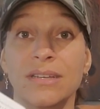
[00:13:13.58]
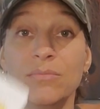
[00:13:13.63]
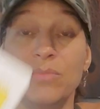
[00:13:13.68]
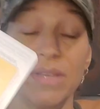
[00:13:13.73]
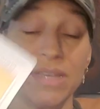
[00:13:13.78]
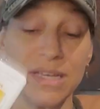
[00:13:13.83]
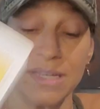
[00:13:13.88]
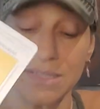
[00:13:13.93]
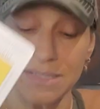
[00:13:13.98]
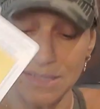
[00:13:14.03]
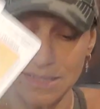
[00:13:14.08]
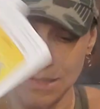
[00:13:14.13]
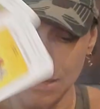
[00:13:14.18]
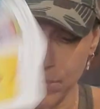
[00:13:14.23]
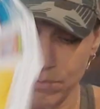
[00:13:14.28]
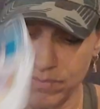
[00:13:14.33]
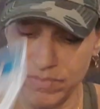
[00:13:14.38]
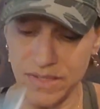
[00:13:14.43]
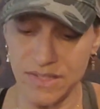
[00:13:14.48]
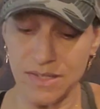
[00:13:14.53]
because
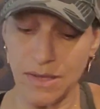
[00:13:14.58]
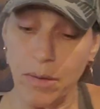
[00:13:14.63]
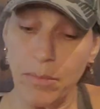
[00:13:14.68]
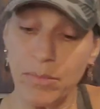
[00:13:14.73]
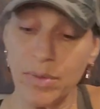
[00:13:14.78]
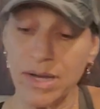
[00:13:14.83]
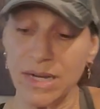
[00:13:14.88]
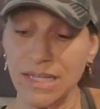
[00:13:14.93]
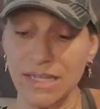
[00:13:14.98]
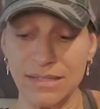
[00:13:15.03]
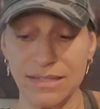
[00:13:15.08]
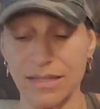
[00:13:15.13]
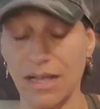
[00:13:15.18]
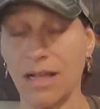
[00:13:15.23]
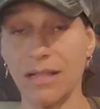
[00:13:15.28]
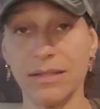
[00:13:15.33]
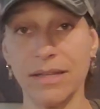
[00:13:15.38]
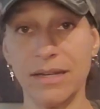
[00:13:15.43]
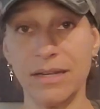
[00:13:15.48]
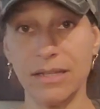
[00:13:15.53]
somebody is
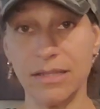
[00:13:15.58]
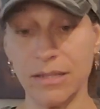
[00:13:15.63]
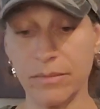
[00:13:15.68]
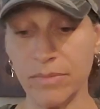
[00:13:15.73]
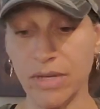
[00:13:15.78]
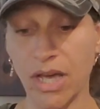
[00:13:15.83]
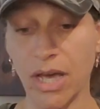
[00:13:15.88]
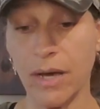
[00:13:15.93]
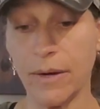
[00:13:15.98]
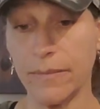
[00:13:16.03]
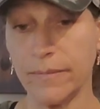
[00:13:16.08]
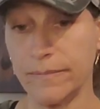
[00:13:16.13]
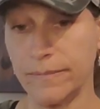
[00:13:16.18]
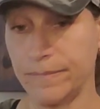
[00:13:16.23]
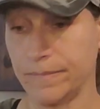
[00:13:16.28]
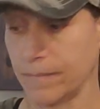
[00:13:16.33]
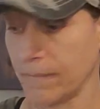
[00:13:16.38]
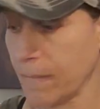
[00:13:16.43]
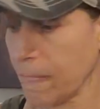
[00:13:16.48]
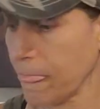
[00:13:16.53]
not letting them go,
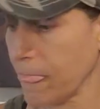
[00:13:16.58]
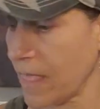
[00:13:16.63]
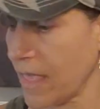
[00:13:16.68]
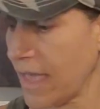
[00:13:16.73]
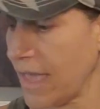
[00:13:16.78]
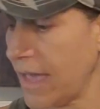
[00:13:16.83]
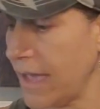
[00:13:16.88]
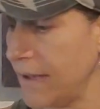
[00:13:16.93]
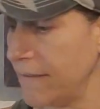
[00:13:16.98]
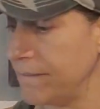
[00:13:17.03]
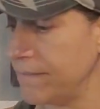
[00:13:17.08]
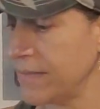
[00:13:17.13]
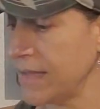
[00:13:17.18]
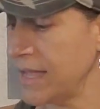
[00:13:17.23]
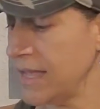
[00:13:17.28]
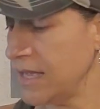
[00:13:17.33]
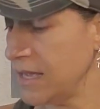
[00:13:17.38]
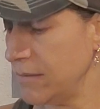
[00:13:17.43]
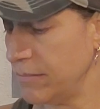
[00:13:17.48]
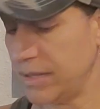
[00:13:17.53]
okay?
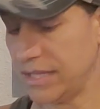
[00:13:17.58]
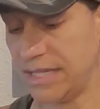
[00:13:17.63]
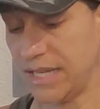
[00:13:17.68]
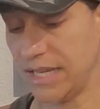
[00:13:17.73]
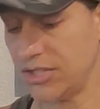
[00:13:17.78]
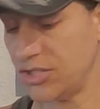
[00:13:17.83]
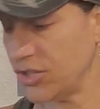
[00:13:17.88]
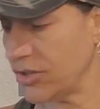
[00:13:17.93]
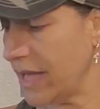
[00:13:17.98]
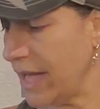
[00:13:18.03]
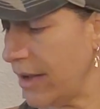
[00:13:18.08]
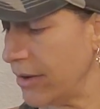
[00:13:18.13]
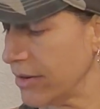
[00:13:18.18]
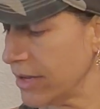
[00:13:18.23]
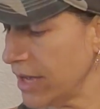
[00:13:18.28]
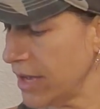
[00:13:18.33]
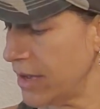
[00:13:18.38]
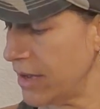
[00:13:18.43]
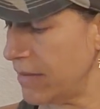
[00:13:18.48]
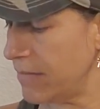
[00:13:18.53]
Potential
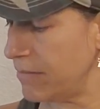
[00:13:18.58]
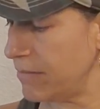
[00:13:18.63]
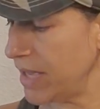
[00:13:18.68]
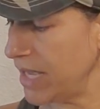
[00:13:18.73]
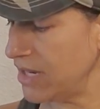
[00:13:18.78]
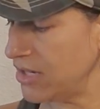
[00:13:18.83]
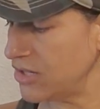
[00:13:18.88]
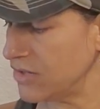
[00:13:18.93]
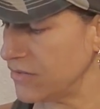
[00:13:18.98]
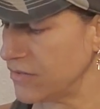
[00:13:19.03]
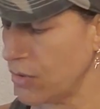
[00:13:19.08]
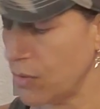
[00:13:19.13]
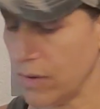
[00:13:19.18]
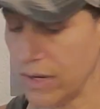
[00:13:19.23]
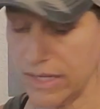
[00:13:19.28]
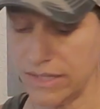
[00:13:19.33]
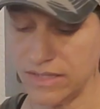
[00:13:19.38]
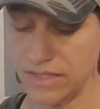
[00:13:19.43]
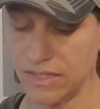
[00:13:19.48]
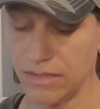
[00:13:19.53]
outcome, Page of
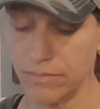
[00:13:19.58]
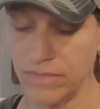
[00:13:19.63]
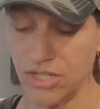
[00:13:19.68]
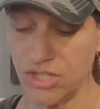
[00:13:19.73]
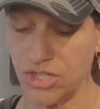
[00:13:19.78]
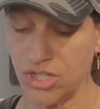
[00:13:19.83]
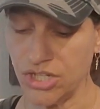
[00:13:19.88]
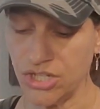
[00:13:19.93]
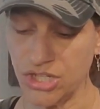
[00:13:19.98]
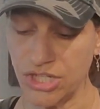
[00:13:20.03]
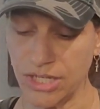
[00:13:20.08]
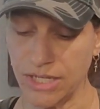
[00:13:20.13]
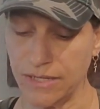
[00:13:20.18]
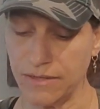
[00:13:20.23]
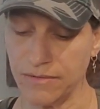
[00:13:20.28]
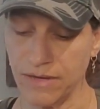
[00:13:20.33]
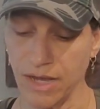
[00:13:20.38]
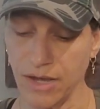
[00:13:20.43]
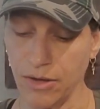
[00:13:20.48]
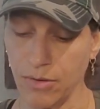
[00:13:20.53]
Coins, the
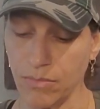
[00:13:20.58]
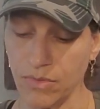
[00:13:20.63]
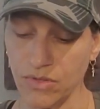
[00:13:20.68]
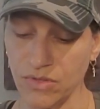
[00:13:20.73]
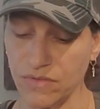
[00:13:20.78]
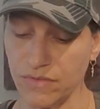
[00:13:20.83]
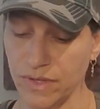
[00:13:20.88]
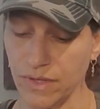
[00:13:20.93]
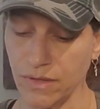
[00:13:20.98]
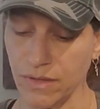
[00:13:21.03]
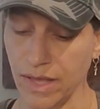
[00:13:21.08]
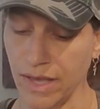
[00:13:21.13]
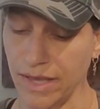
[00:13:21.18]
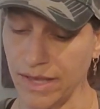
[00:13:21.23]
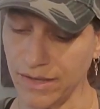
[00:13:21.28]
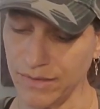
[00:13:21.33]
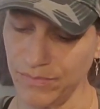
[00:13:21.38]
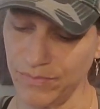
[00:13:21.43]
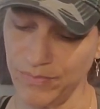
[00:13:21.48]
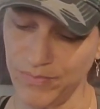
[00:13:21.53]
Magician. I almost feel
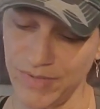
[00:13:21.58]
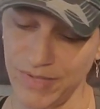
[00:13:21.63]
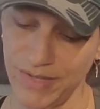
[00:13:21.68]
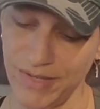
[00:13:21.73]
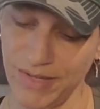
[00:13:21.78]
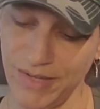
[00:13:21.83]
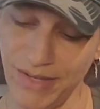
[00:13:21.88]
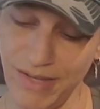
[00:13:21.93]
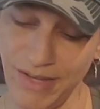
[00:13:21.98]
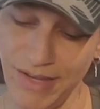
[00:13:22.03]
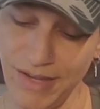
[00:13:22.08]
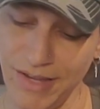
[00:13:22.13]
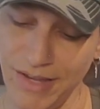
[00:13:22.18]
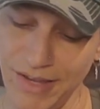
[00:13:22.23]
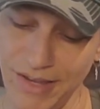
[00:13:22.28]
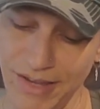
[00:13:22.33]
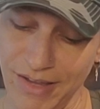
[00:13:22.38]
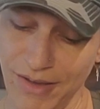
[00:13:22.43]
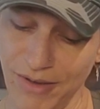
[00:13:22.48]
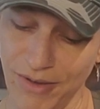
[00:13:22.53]
like,
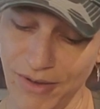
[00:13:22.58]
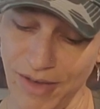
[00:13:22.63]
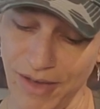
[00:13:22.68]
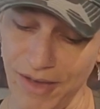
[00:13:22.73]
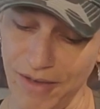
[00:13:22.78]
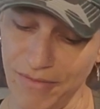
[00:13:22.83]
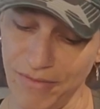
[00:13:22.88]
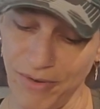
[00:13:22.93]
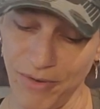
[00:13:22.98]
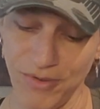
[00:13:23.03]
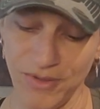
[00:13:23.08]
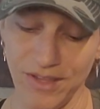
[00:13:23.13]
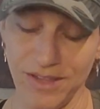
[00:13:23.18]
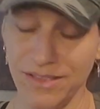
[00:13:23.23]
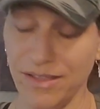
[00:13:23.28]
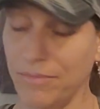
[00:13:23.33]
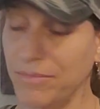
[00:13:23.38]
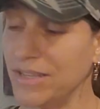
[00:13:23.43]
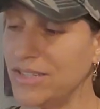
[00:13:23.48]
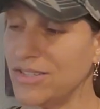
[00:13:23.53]
okay, hold,
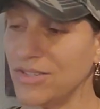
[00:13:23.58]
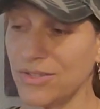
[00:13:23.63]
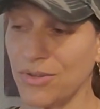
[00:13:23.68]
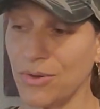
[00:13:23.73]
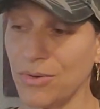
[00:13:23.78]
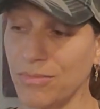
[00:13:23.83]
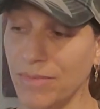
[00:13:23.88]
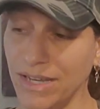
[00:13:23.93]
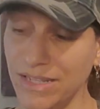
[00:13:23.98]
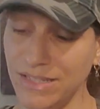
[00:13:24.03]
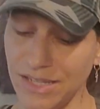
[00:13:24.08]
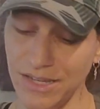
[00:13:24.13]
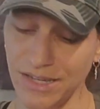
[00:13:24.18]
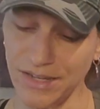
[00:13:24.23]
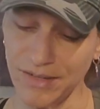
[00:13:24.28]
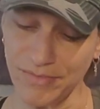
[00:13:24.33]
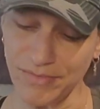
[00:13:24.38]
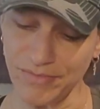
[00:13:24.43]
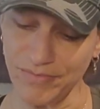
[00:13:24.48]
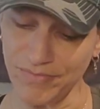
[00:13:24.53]
let me just hold my
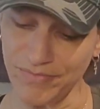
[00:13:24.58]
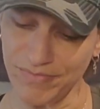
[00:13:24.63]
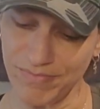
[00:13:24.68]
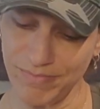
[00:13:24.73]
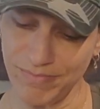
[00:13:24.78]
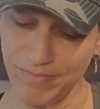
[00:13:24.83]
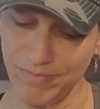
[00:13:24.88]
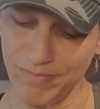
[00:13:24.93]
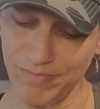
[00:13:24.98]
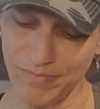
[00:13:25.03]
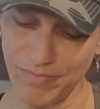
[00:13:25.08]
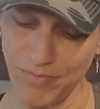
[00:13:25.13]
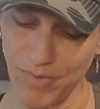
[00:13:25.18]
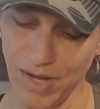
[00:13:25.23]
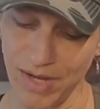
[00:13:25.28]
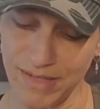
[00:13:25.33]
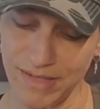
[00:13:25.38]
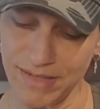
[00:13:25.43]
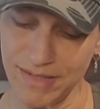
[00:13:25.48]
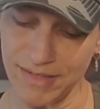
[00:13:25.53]
tongue.
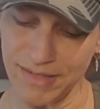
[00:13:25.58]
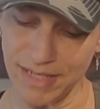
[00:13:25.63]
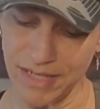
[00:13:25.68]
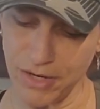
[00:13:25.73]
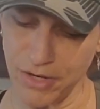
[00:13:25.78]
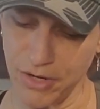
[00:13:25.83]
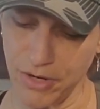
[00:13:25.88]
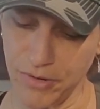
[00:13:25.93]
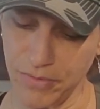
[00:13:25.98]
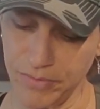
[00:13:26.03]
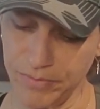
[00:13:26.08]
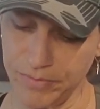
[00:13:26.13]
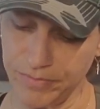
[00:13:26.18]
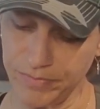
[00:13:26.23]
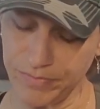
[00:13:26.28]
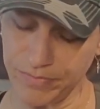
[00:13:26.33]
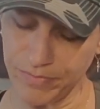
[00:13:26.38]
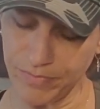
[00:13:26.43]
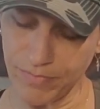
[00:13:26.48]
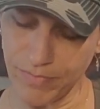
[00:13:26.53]
Why is this here?
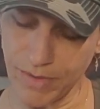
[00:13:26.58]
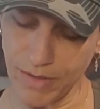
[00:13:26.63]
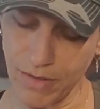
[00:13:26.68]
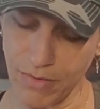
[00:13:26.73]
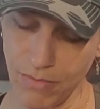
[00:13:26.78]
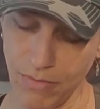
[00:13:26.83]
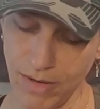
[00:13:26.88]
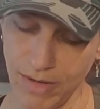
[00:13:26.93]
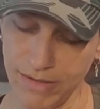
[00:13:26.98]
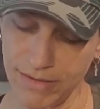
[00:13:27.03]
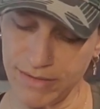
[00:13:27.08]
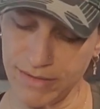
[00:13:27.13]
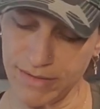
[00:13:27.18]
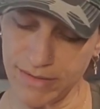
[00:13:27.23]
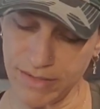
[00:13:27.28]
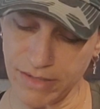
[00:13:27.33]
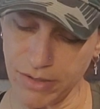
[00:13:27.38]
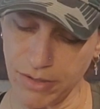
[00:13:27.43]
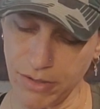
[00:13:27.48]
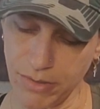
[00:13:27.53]
Why is this
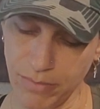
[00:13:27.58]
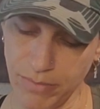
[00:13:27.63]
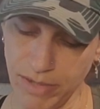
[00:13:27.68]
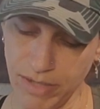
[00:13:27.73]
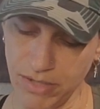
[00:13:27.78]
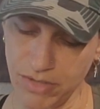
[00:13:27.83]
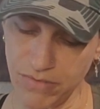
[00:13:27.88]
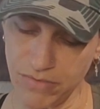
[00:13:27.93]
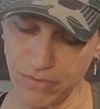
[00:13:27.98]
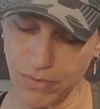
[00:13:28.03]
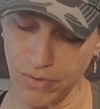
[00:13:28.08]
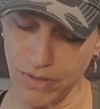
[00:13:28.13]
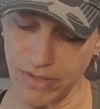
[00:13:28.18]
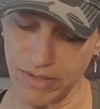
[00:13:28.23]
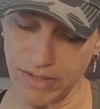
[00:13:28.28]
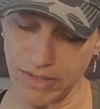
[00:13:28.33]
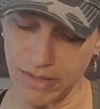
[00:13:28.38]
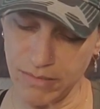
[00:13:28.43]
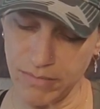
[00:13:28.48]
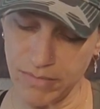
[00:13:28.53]
here? Page of
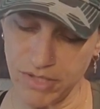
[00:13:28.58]
Coins and the